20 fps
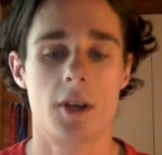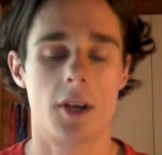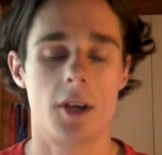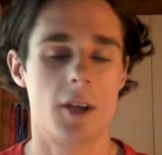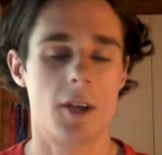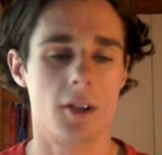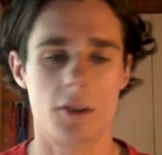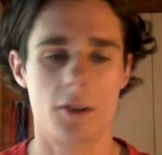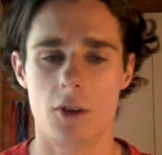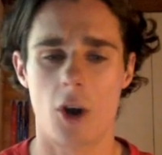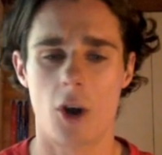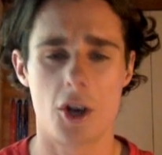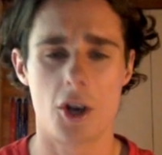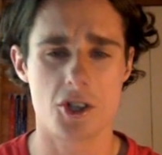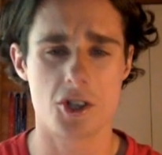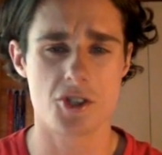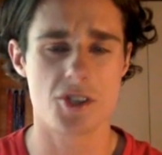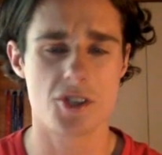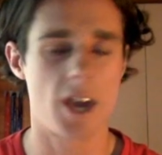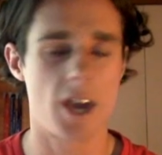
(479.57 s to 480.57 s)
and I
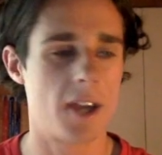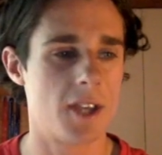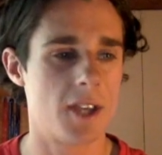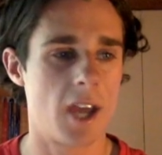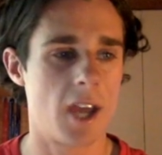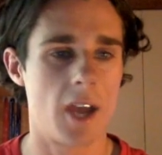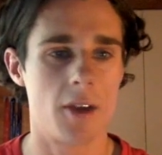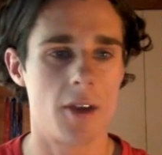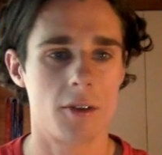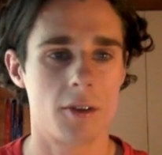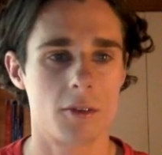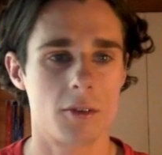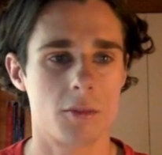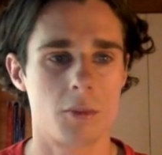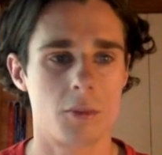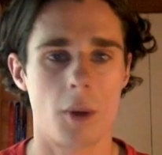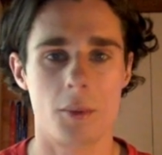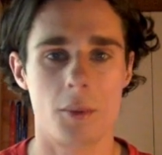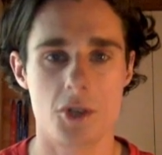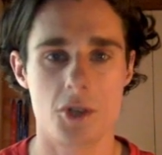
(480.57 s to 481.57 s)
just say
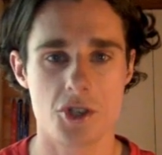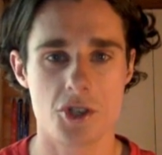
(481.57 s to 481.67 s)
probably just